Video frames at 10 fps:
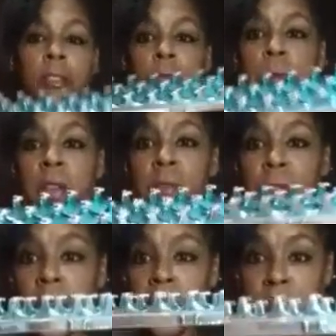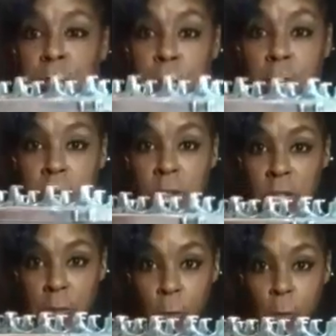Just be advised, if you get this
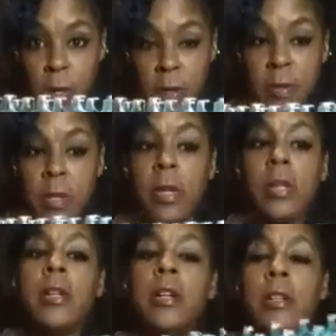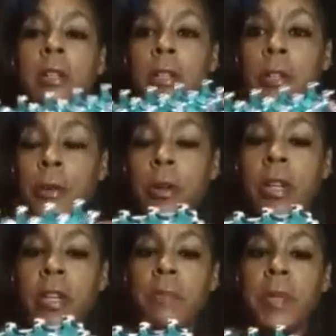cheaper one, you're
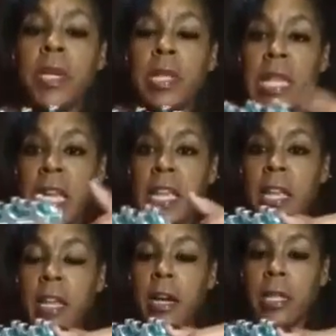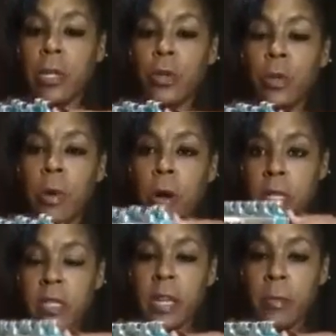going to be laying a loom
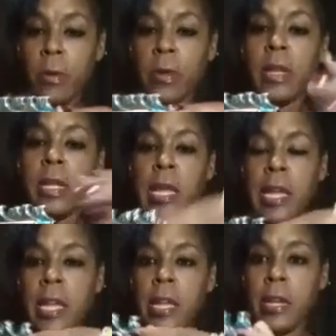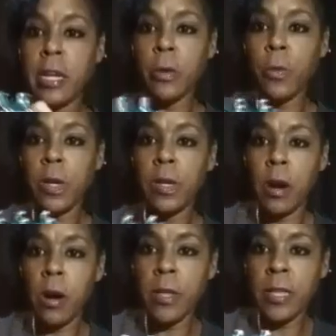on a table and laying another
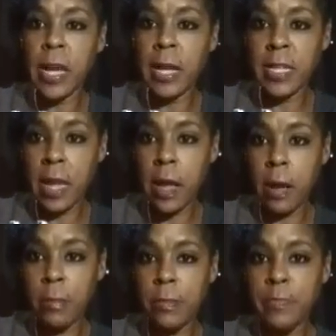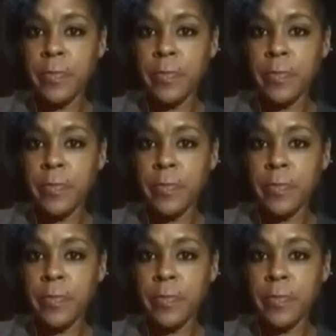one on that tab.